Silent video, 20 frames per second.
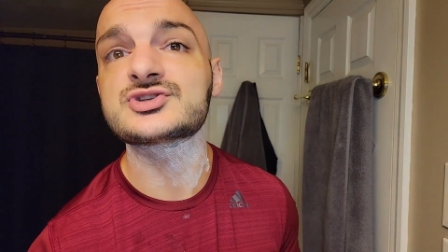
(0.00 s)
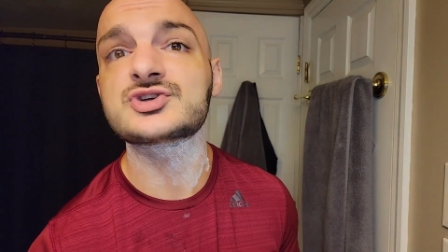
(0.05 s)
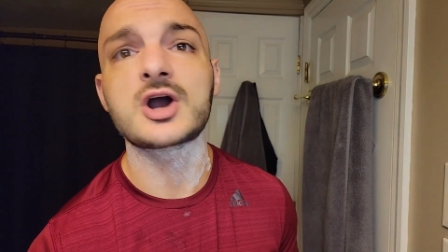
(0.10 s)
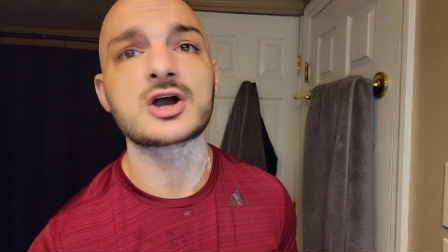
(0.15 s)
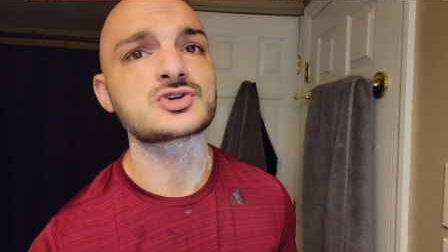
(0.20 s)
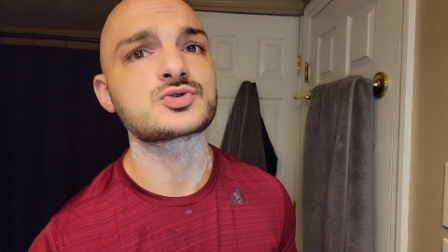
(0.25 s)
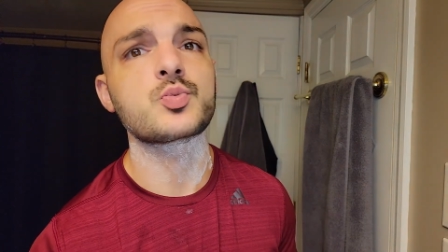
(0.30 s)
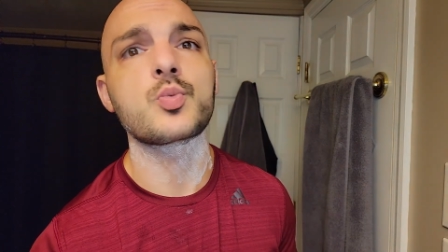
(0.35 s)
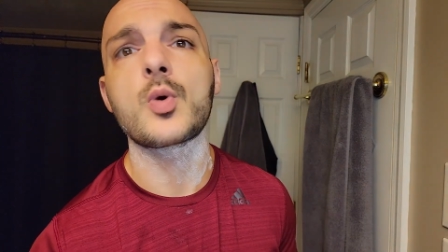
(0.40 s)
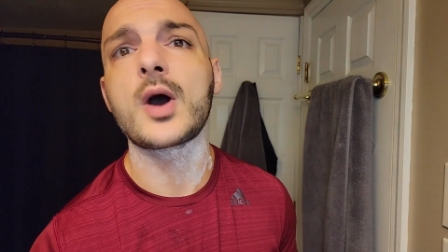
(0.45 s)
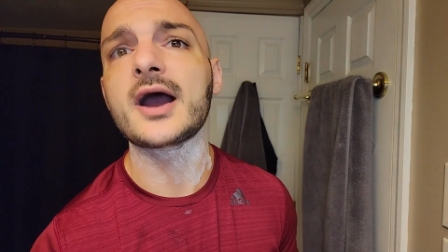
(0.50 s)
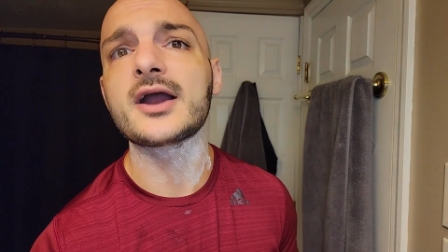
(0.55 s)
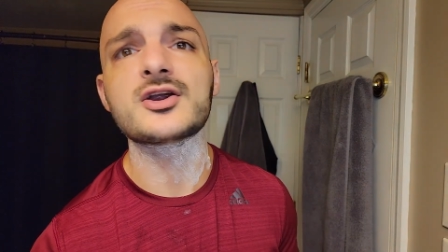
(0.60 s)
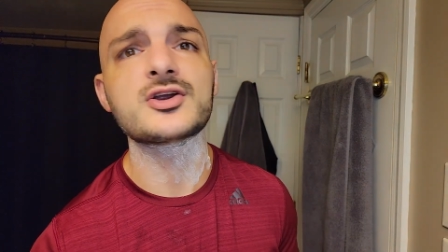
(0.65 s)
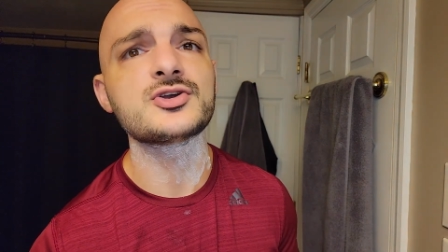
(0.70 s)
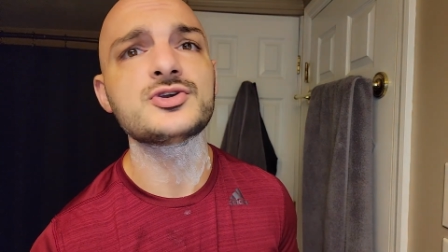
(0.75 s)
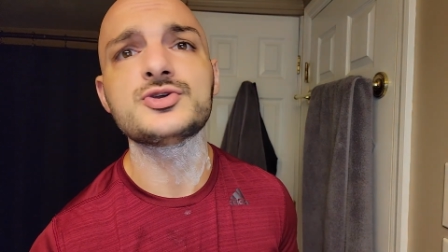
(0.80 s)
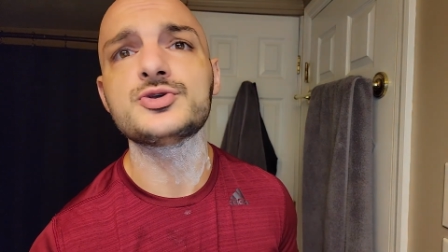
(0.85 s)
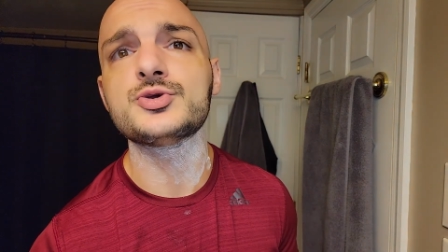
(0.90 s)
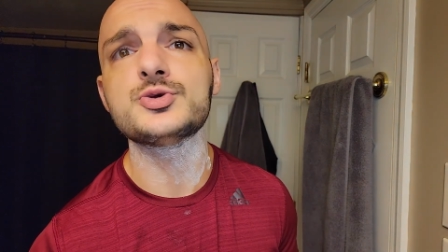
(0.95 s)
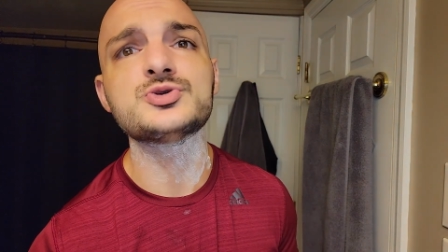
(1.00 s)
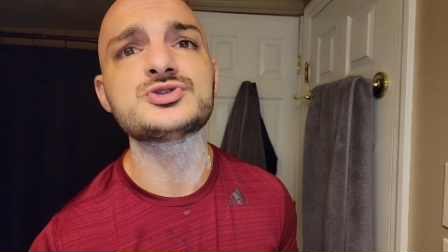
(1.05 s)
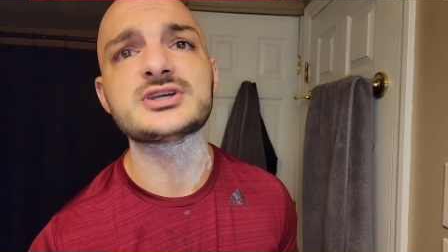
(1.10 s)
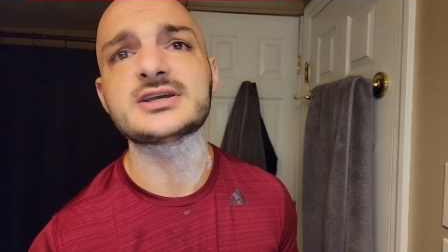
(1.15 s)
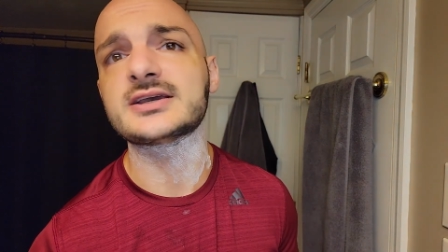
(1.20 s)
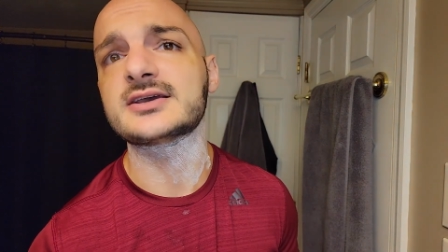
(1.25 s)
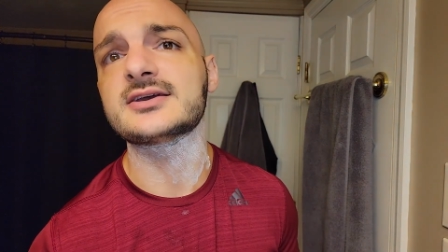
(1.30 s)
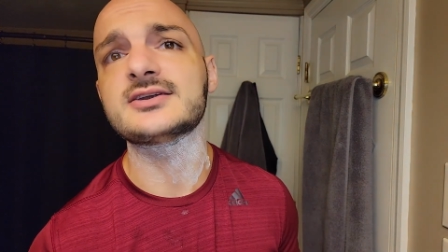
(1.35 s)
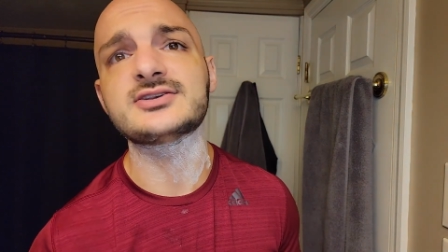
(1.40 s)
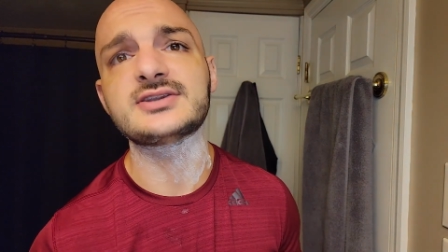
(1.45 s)
Josh, why are you
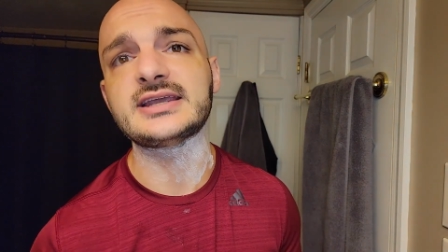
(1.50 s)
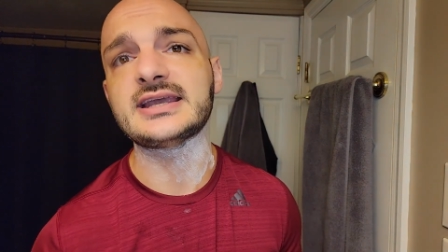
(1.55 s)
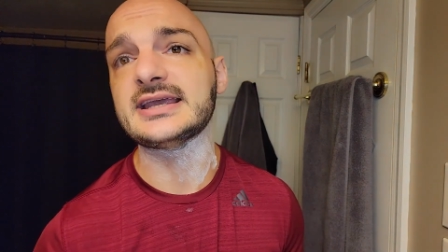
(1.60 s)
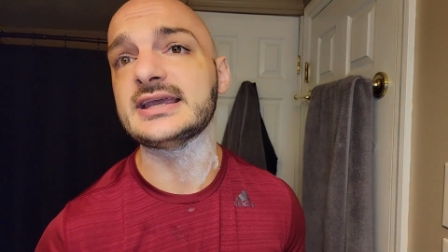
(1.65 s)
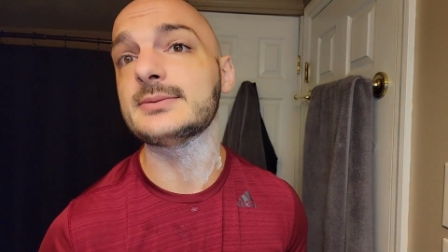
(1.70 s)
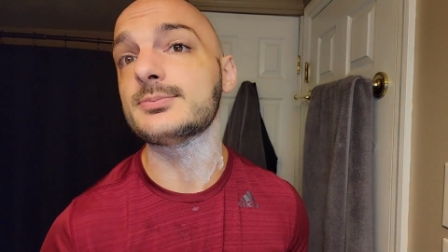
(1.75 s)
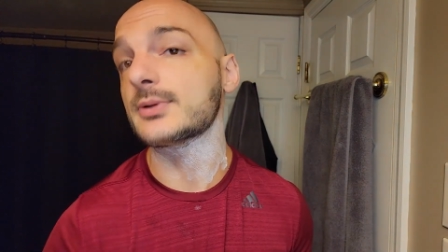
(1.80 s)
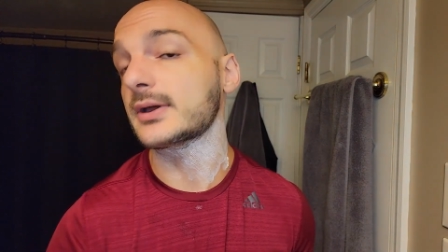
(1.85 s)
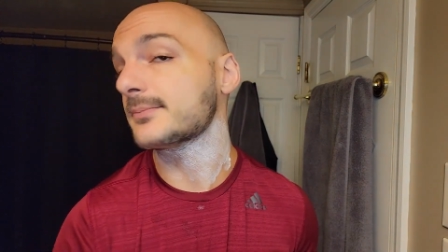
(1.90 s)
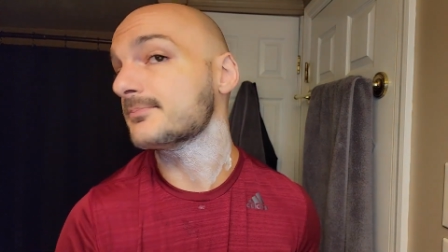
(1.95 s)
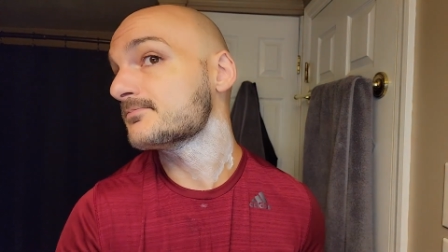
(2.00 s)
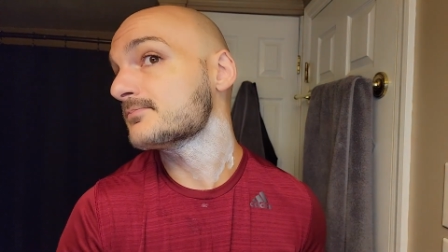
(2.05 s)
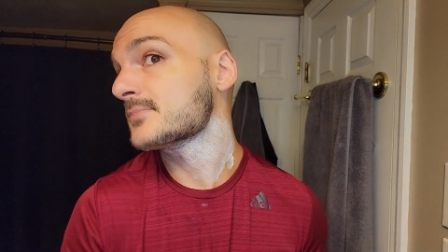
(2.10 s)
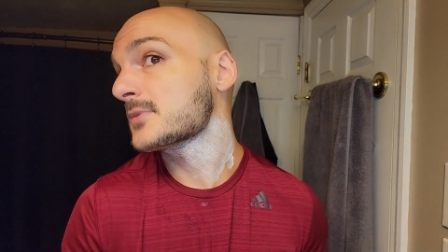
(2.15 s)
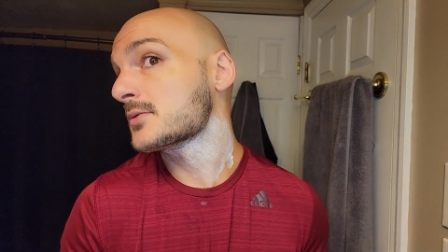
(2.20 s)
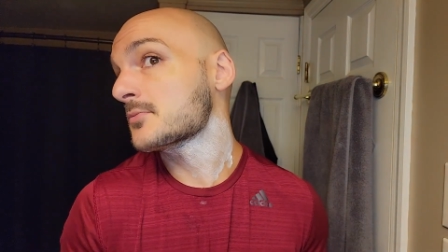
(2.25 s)
using a DE blade?